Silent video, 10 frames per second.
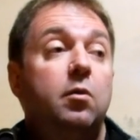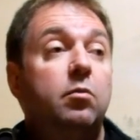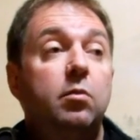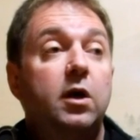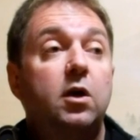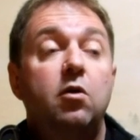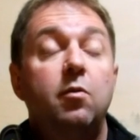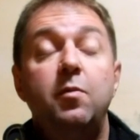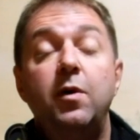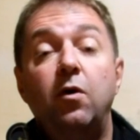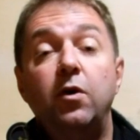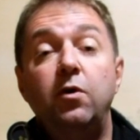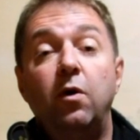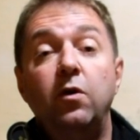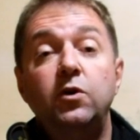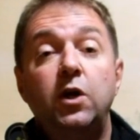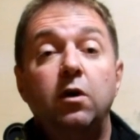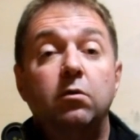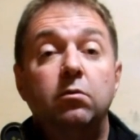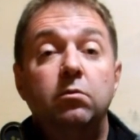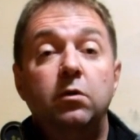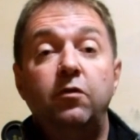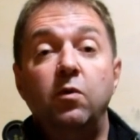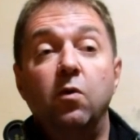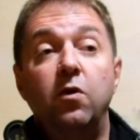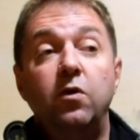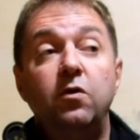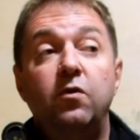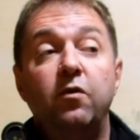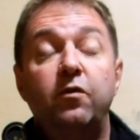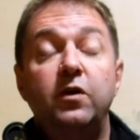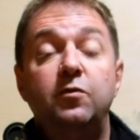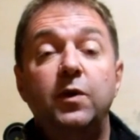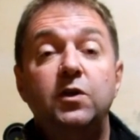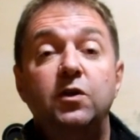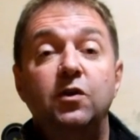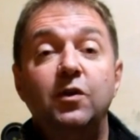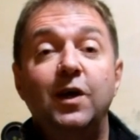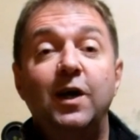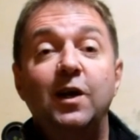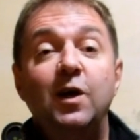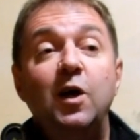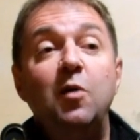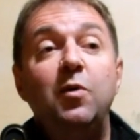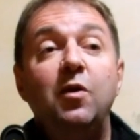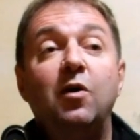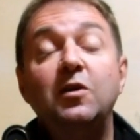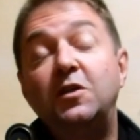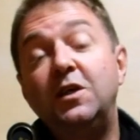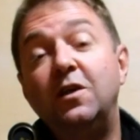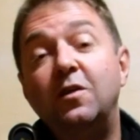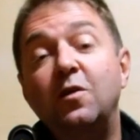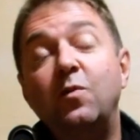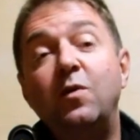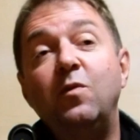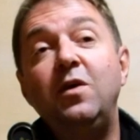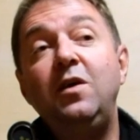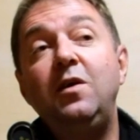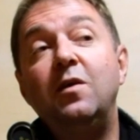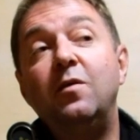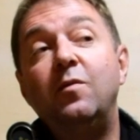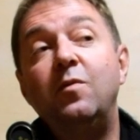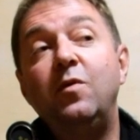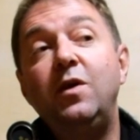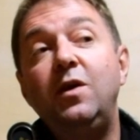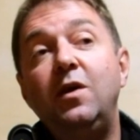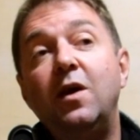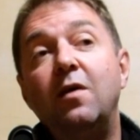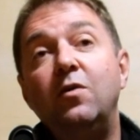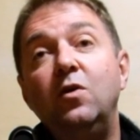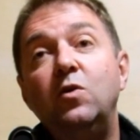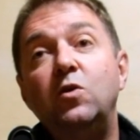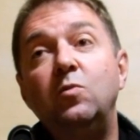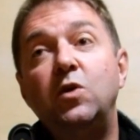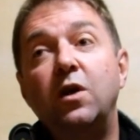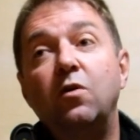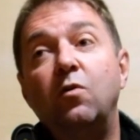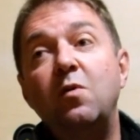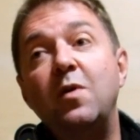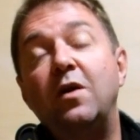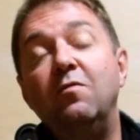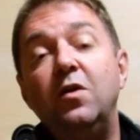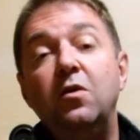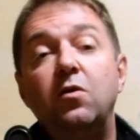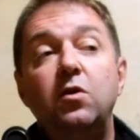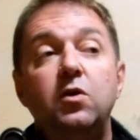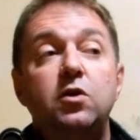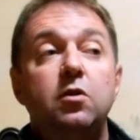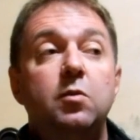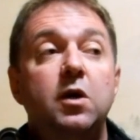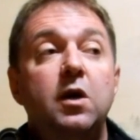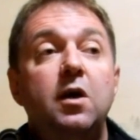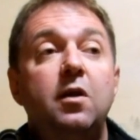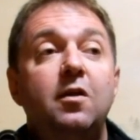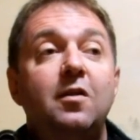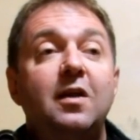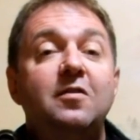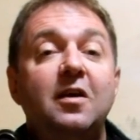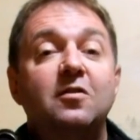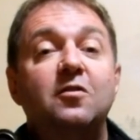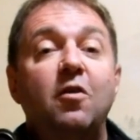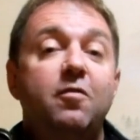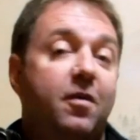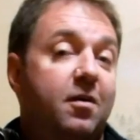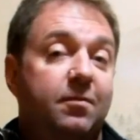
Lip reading: make a comment about it on your own channel if you want to. You've got free speech to do that. But I see it that when we have a YouTube channel, or we make a video on YouTube, that's our sofa,